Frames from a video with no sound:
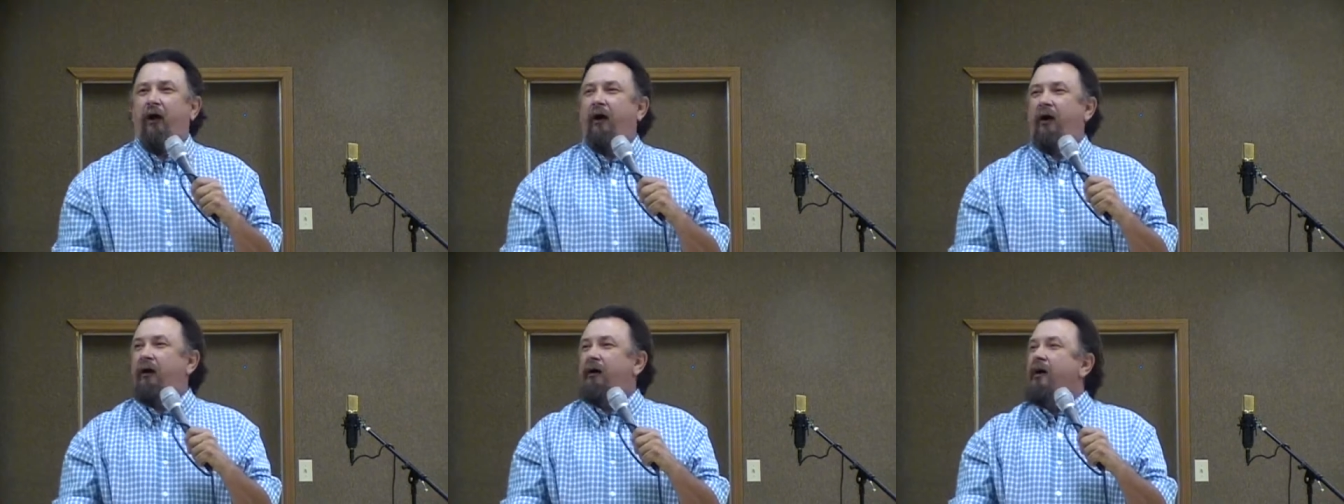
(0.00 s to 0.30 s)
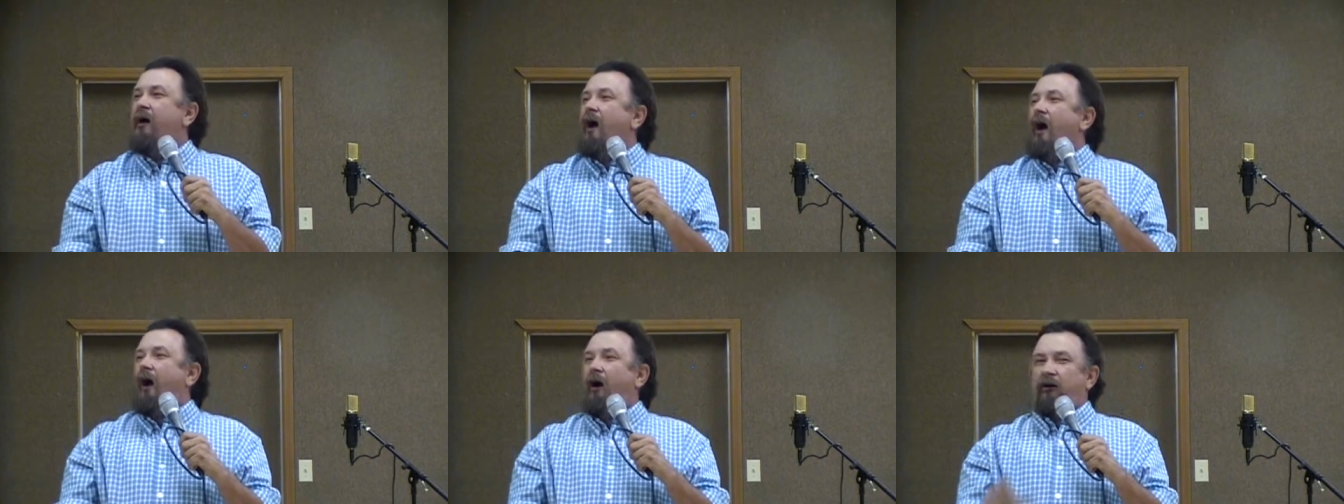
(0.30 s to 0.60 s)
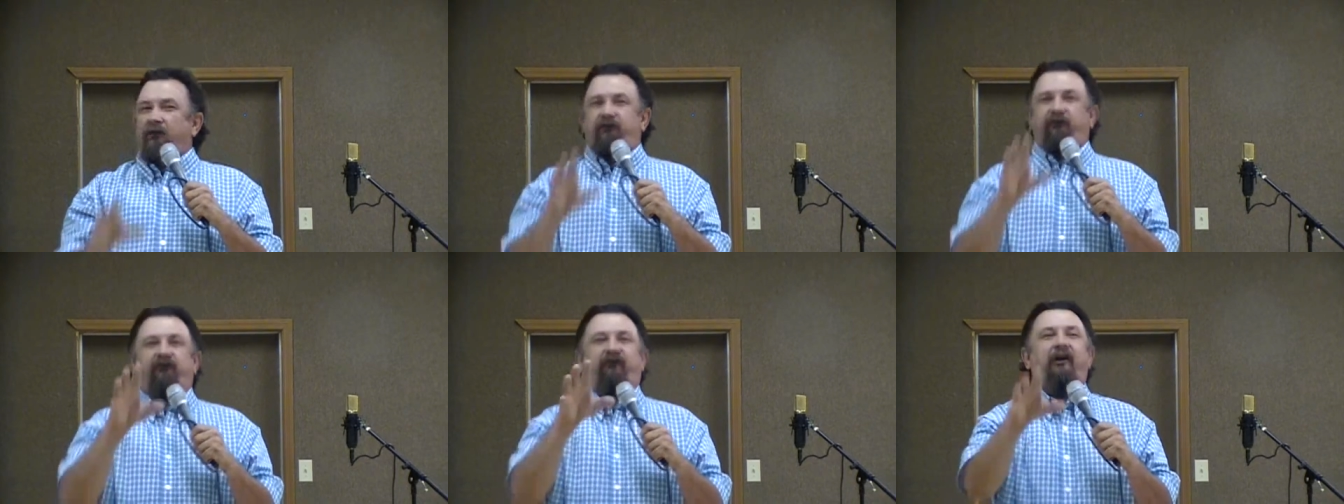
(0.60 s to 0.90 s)
are,
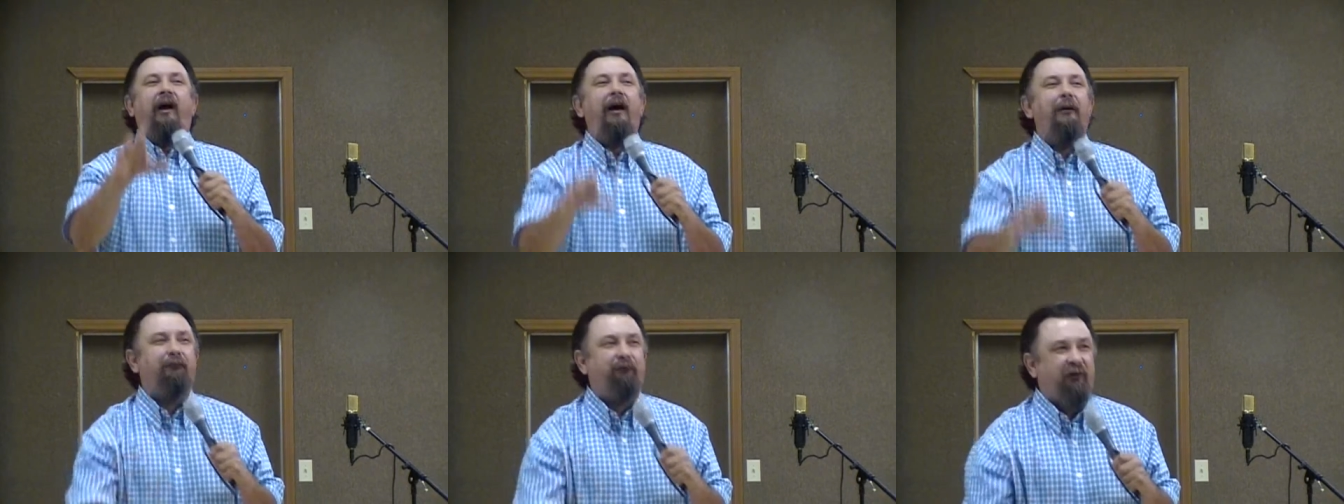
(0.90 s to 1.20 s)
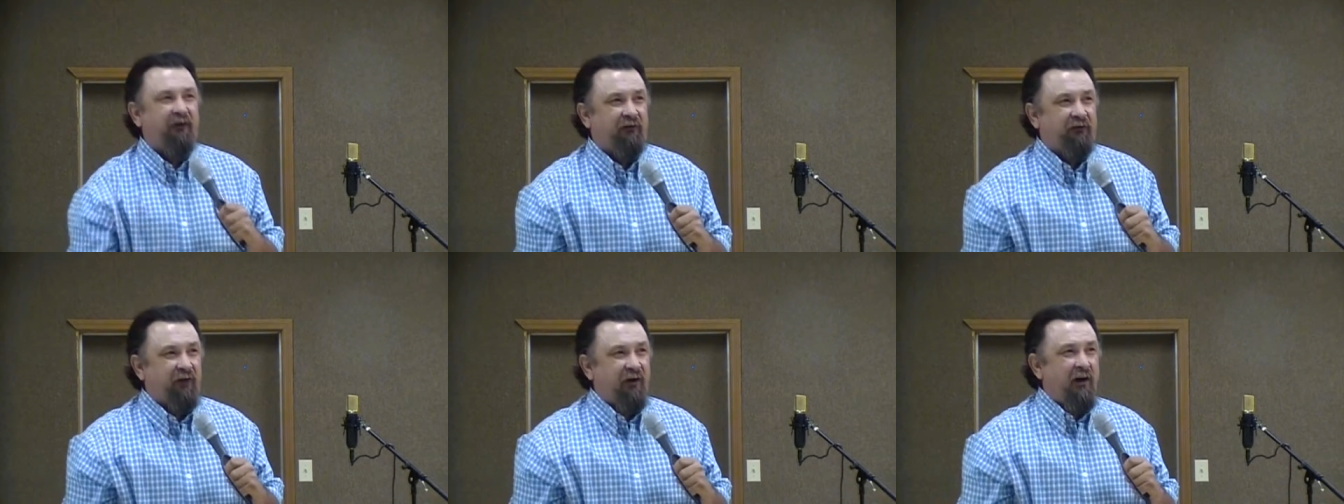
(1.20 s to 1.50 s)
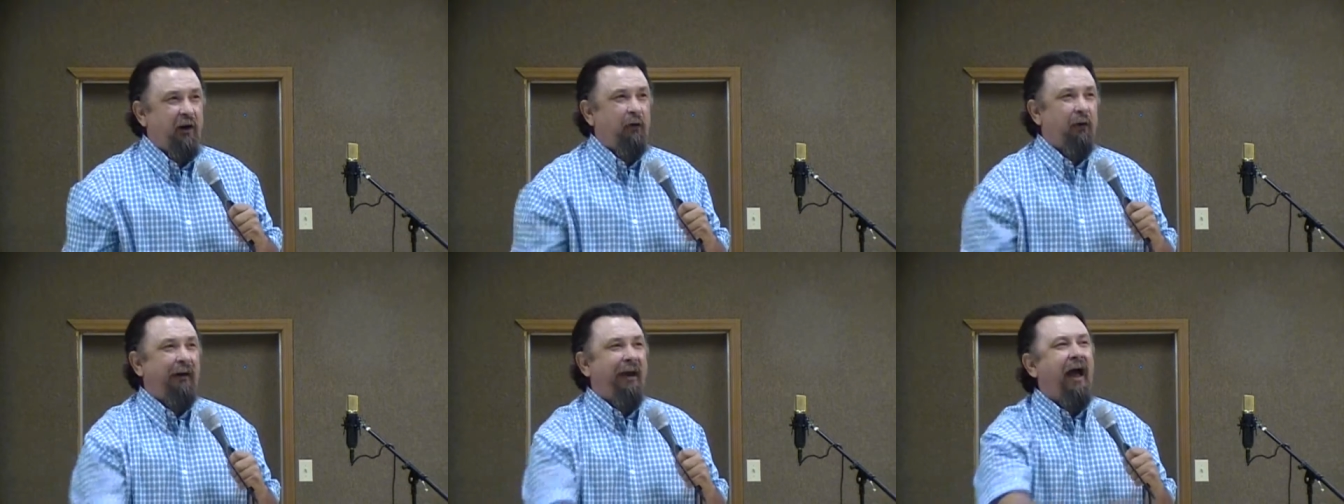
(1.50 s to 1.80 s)
are subject
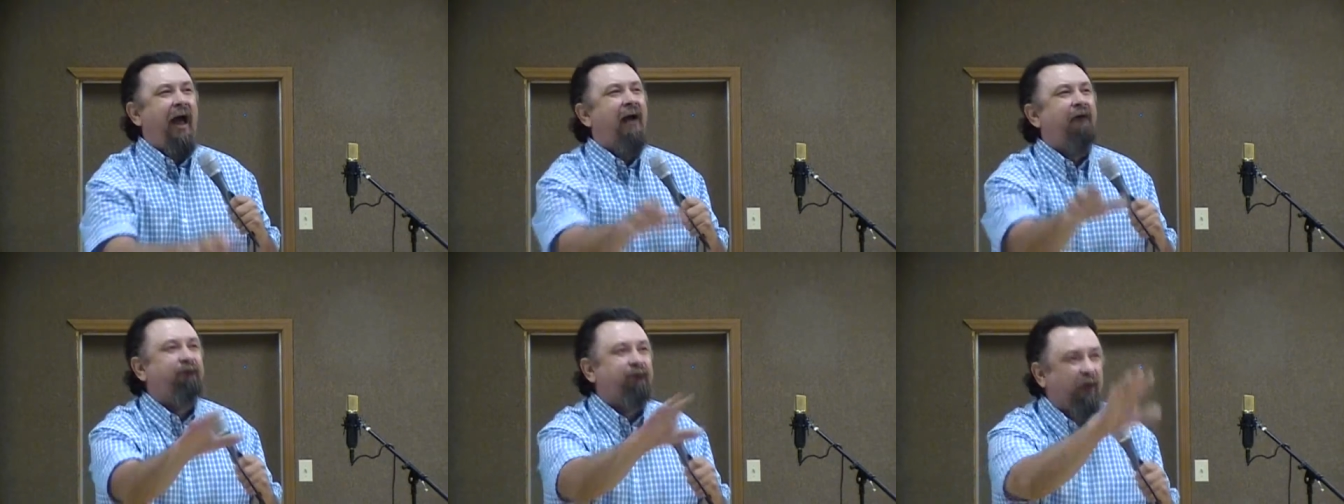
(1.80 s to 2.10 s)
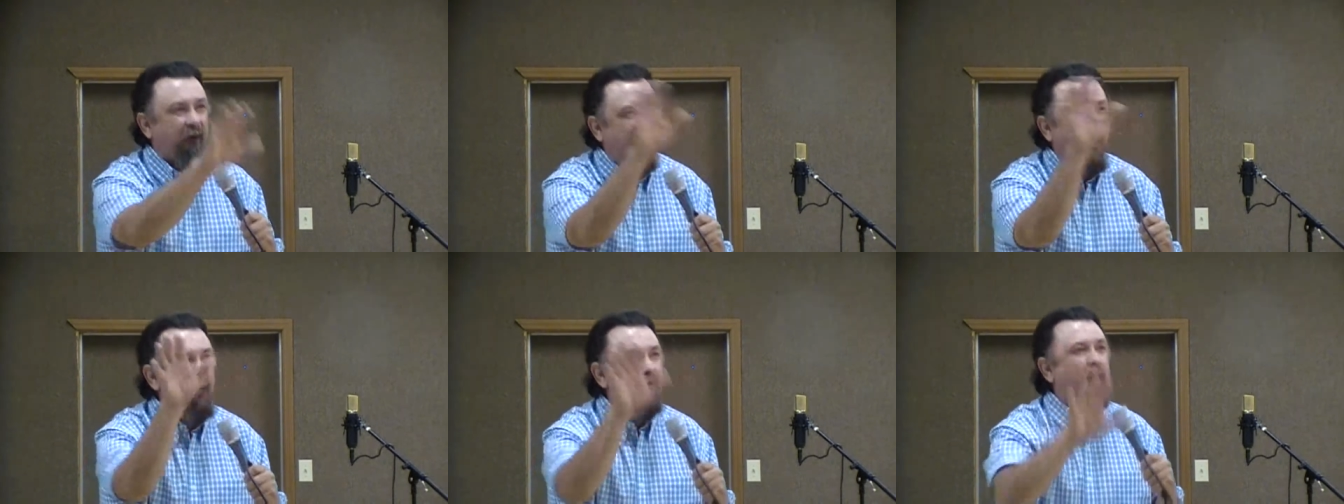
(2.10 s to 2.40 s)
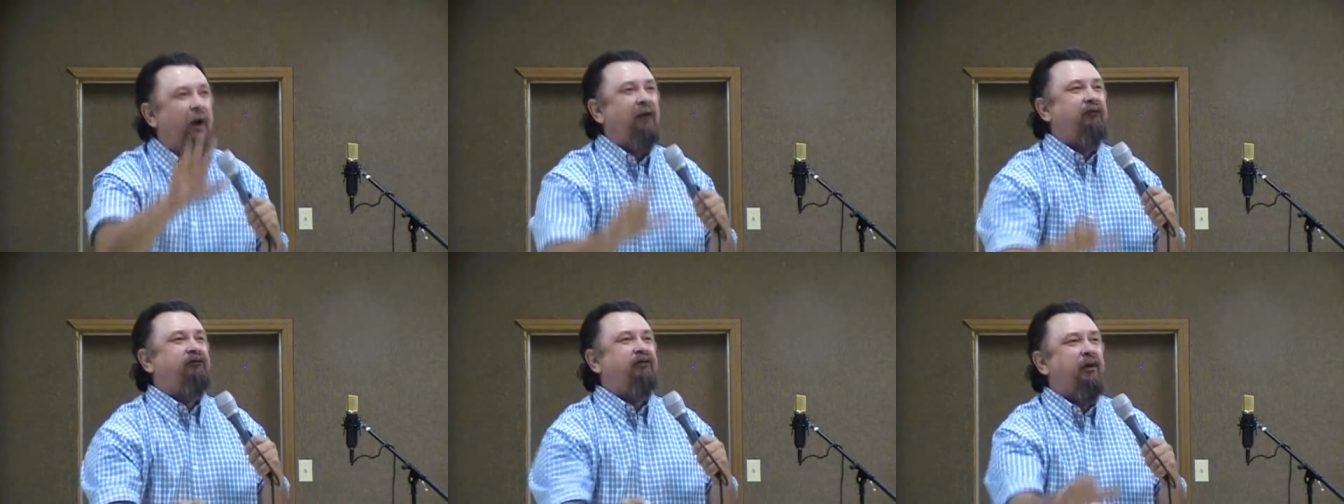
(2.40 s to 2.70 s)
to you and have to
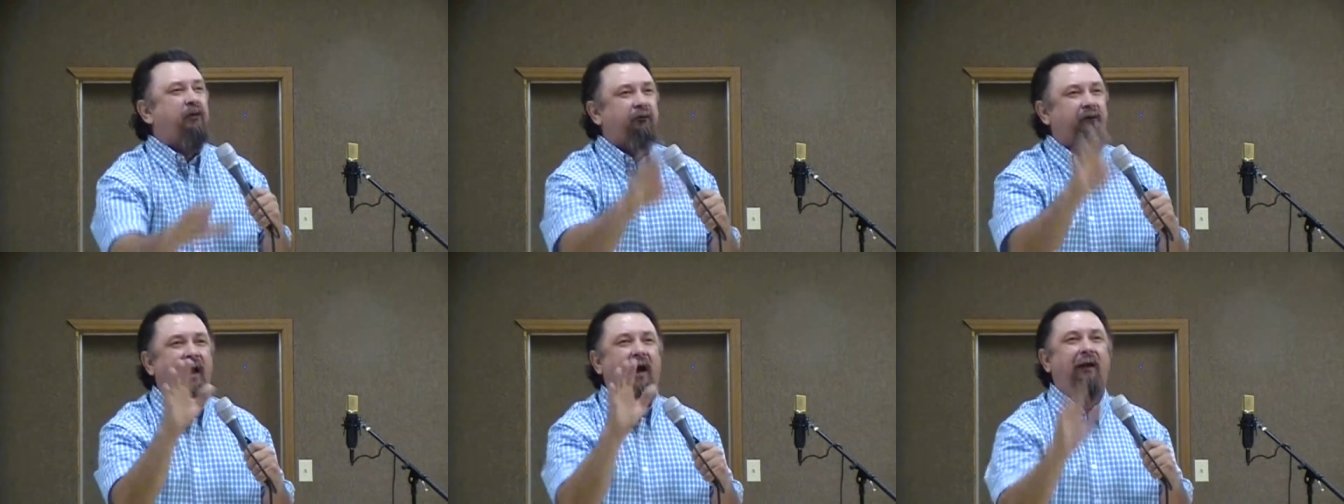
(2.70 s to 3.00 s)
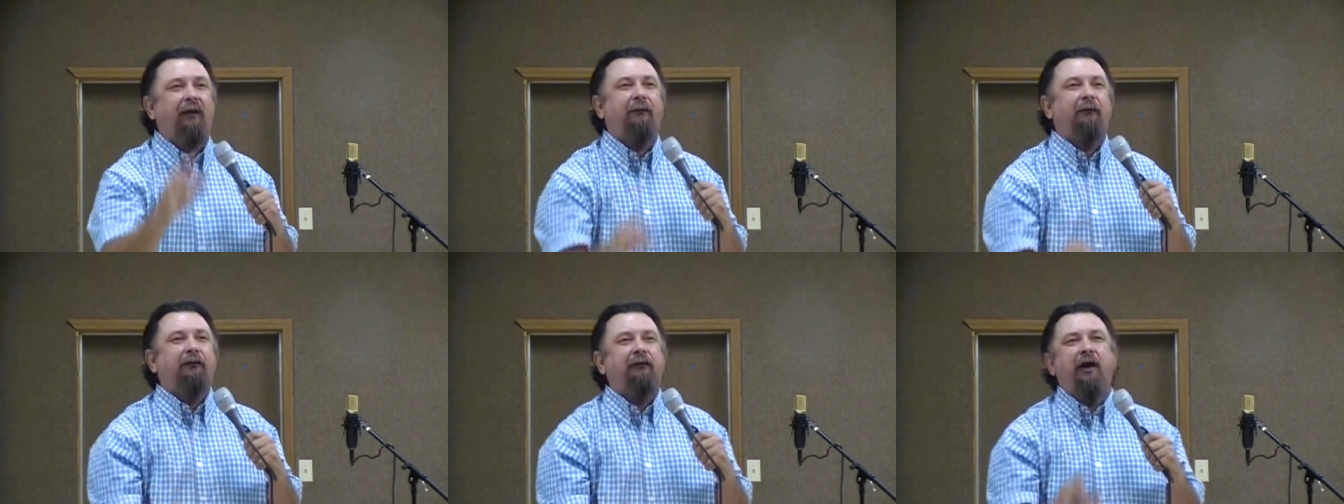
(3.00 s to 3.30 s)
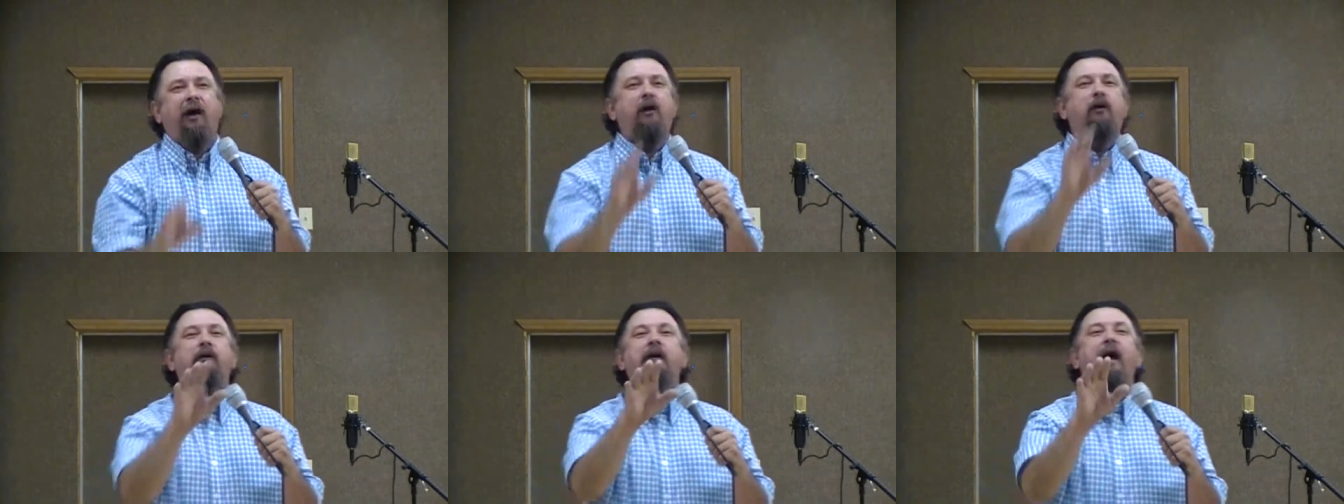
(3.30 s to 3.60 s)
do what you tell
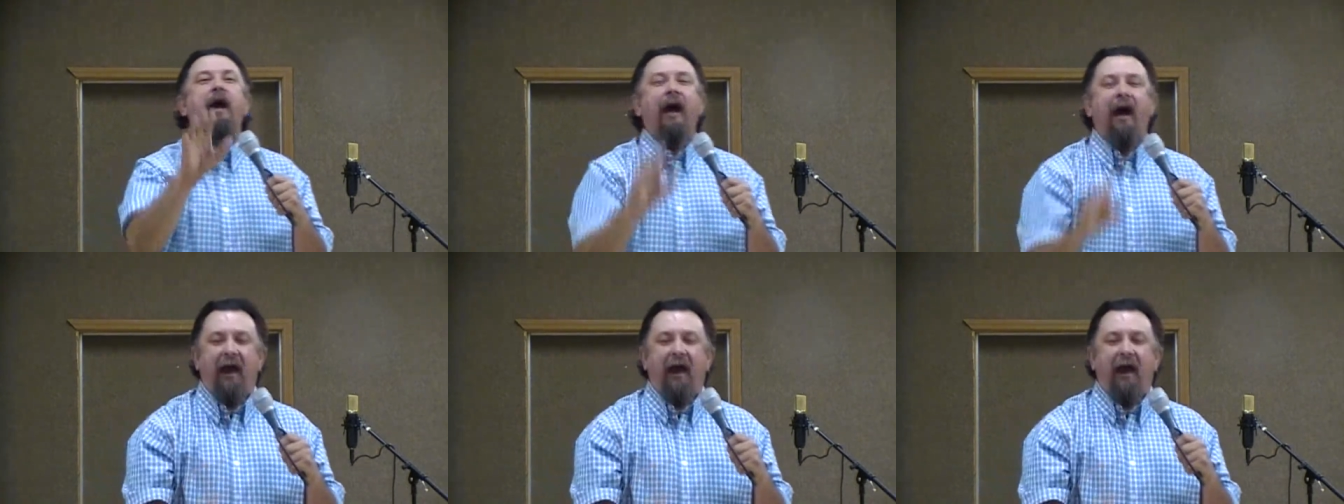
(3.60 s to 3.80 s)
them to do,